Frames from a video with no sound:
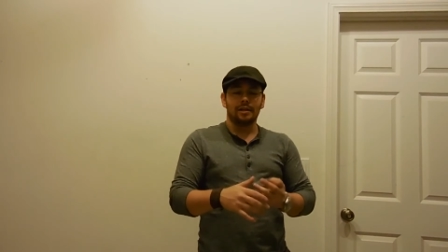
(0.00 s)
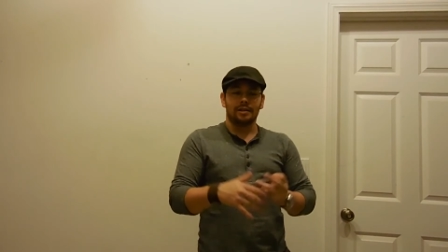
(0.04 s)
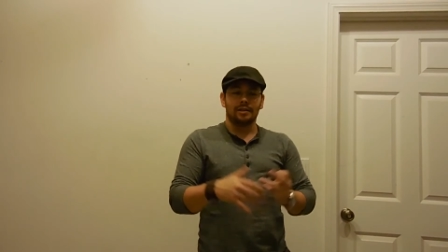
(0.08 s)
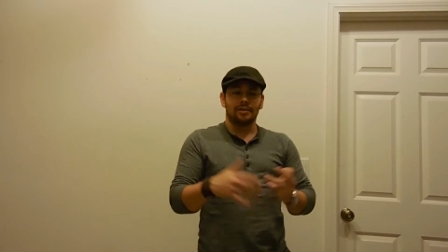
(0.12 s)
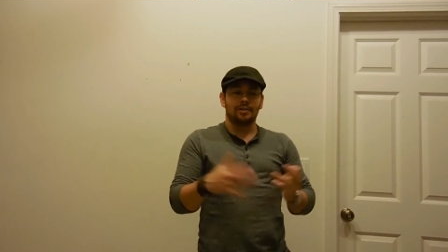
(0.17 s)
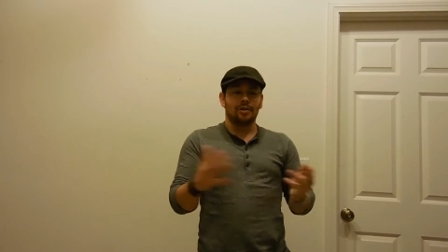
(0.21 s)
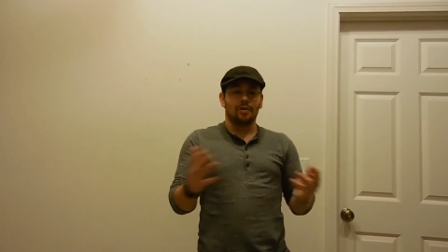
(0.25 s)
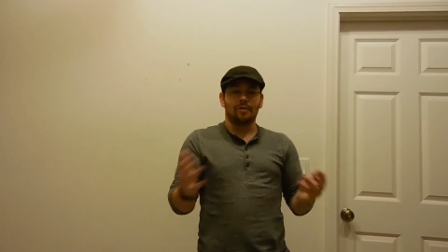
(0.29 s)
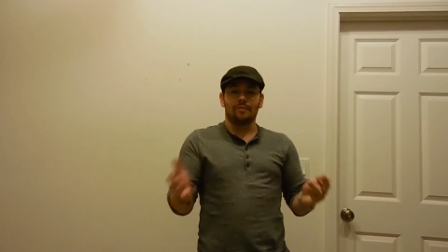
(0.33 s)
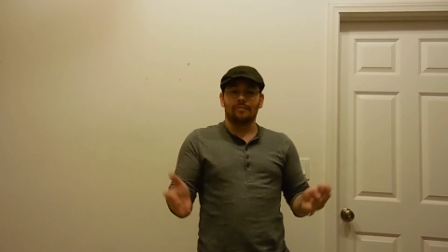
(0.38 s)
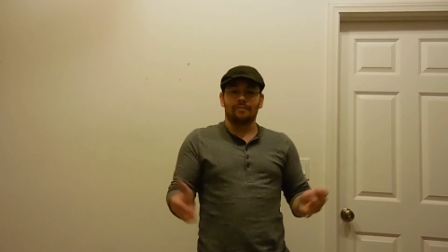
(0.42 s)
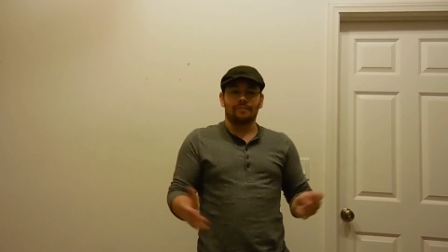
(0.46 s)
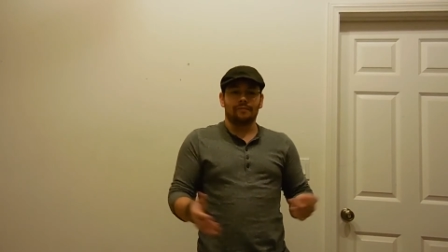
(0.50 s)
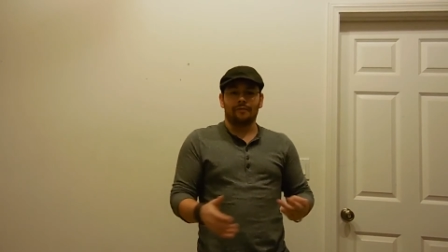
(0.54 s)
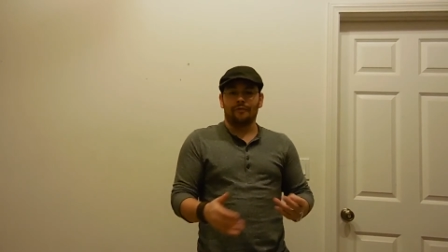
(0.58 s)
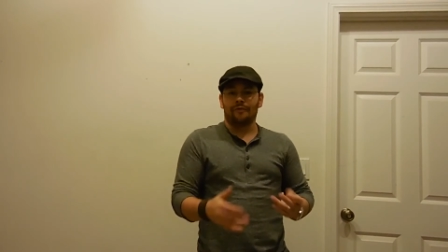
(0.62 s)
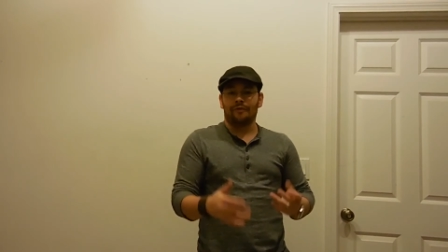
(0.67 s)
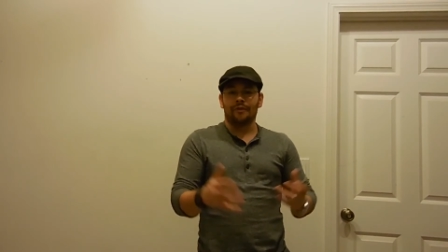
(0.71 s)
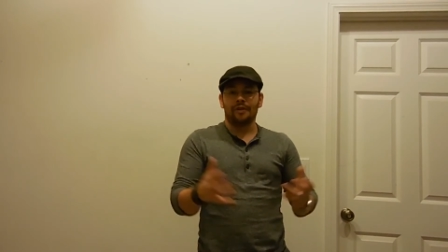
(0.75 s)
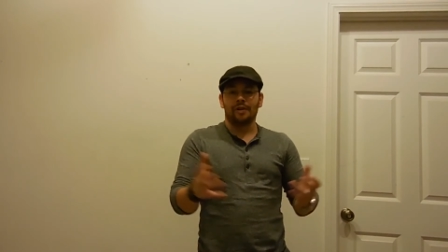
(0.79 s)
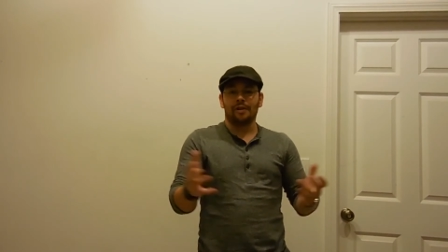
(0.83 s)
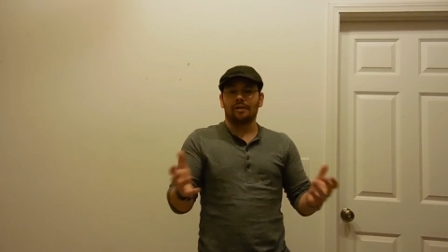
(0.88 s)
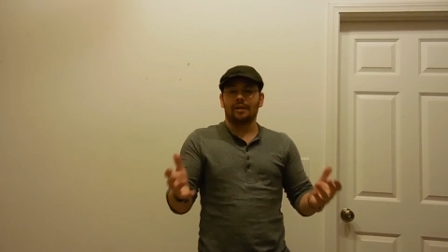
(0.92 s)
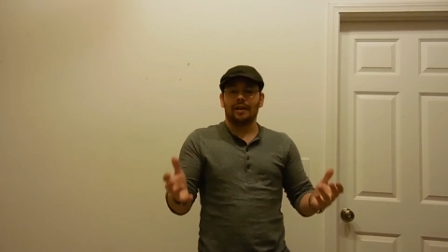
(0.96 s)
Don't
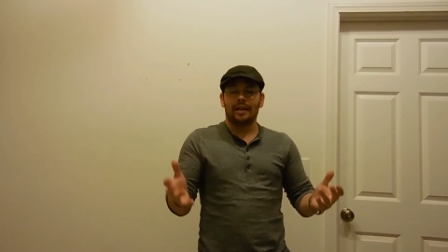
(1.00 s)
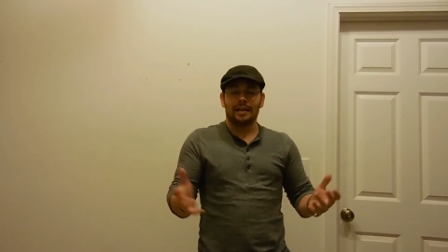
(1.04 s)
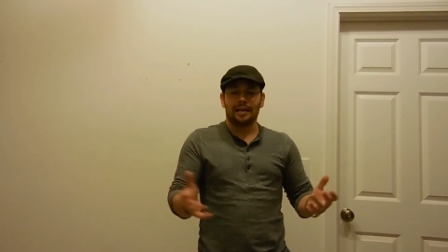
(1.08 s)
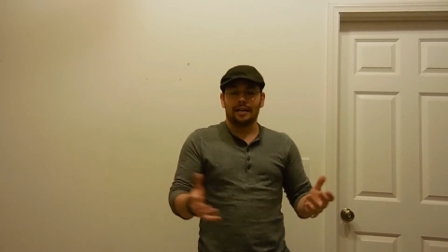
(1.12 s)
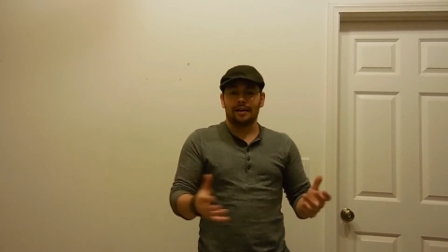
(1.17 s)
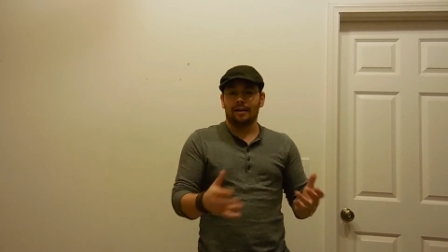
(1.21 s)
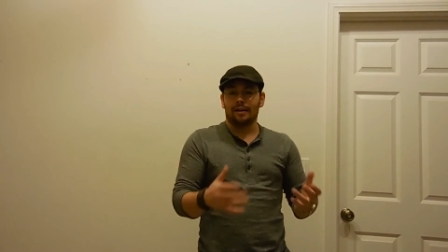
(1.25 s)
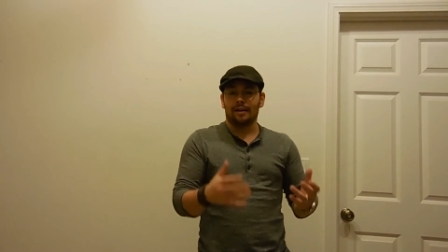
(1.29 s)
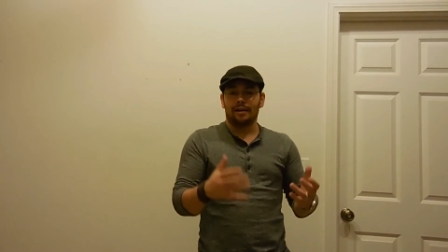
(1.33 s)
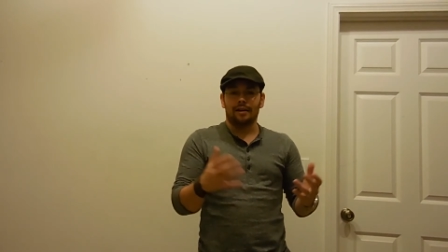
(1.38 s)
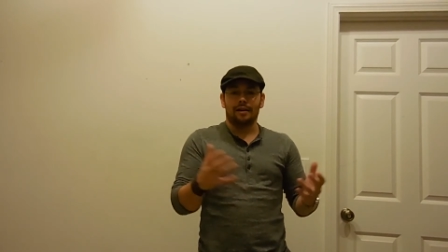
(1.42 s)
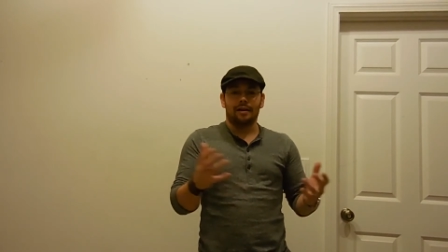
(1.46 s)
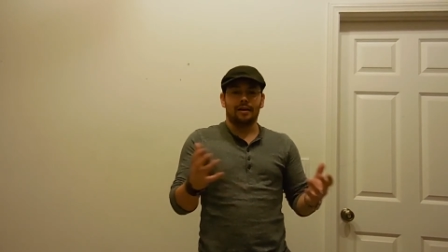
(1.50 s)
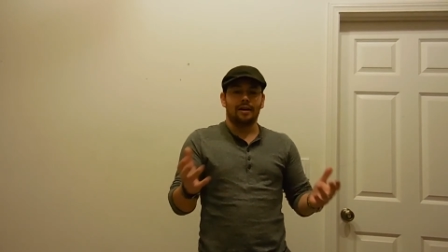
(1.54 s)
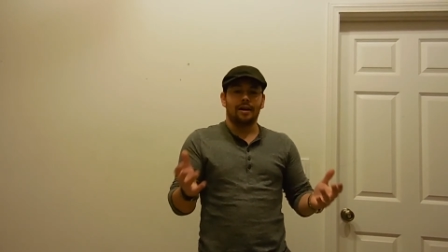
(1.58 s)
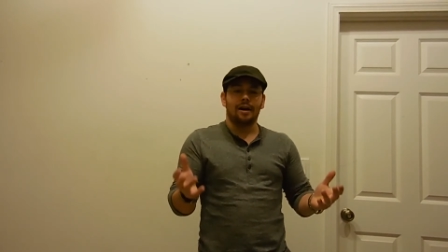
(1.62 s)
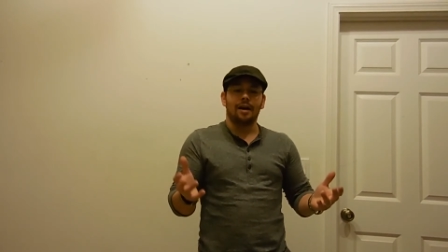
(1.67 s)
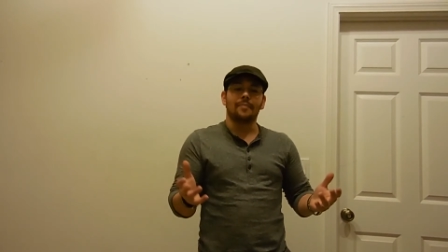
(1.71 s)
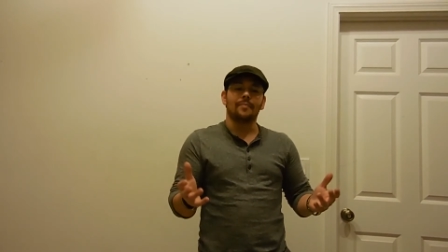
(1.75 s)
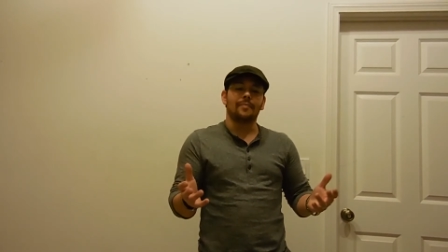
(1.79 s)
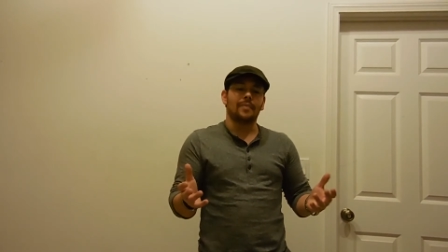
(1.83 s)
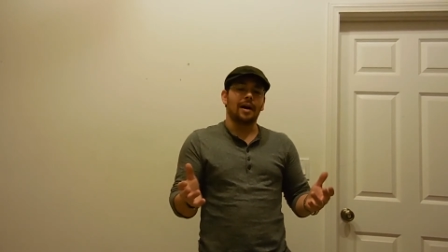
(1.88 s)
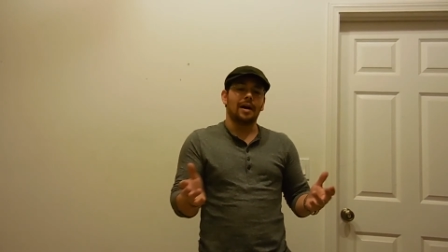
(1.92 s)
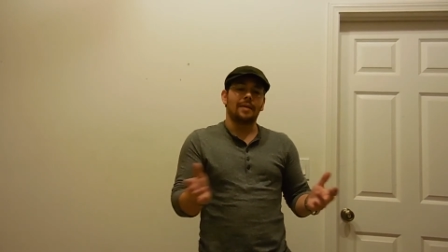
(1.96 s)
feel like
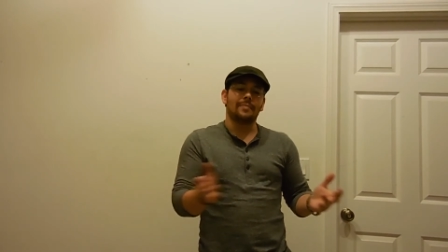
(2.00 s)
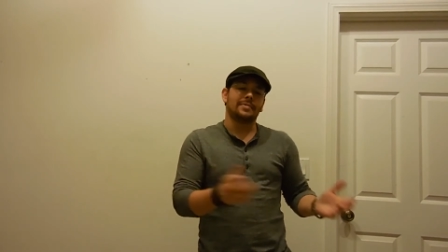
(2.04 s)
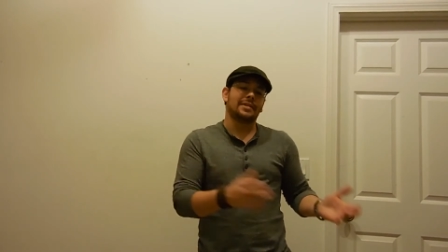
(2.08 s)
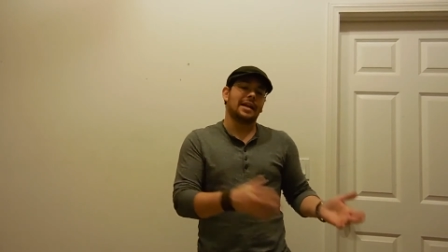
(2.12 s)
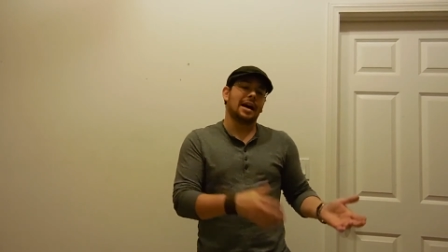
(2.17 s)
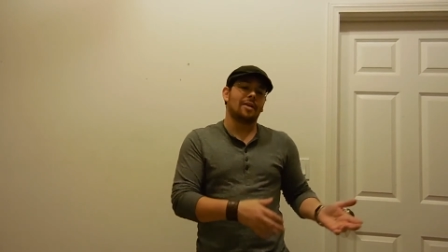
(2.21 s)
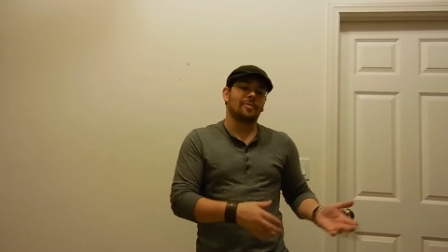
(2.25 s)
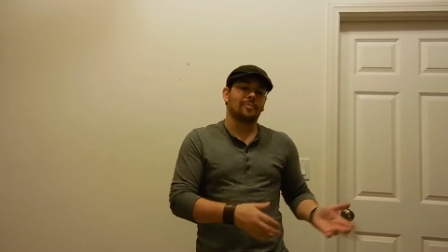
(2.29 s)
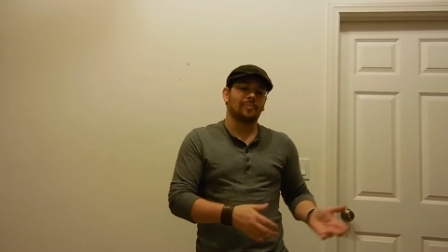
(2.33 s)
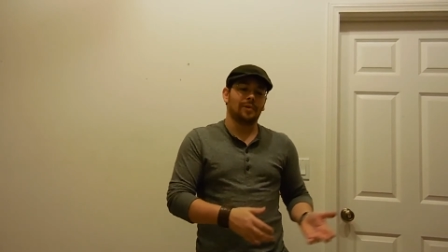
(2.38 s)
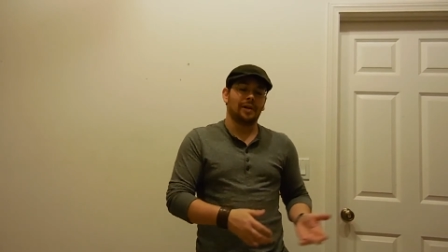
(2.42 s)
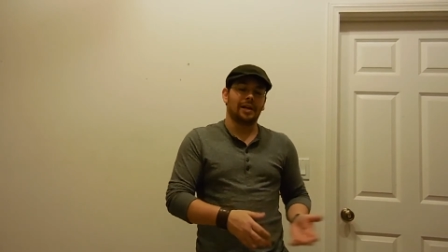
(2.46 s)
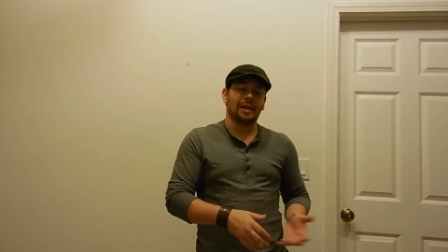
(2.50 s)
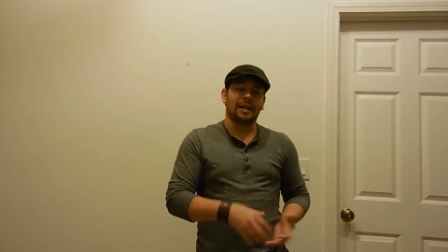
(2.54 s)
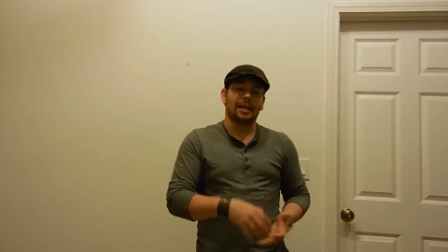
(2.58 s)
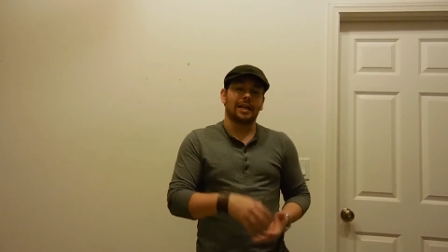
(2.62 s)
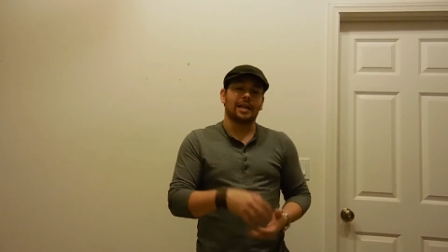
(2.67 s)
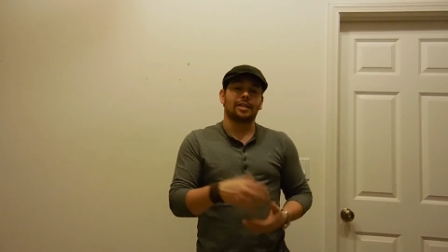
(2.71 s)
I'm downplaying it.